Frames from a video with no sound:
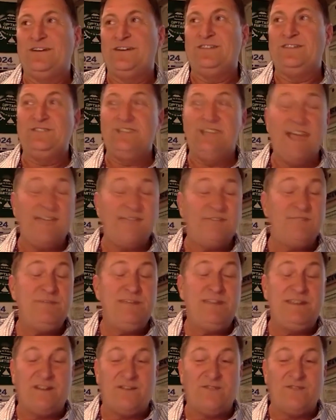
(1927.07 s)
He goes, you have to
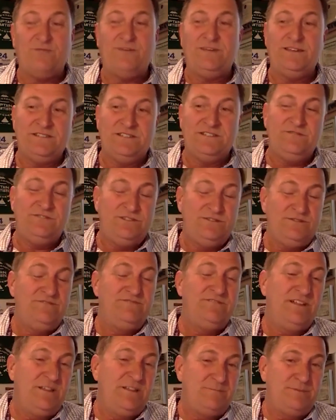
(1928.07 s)
be careful because you do
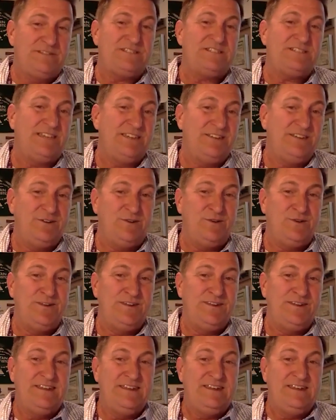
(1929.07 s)
develop a skill.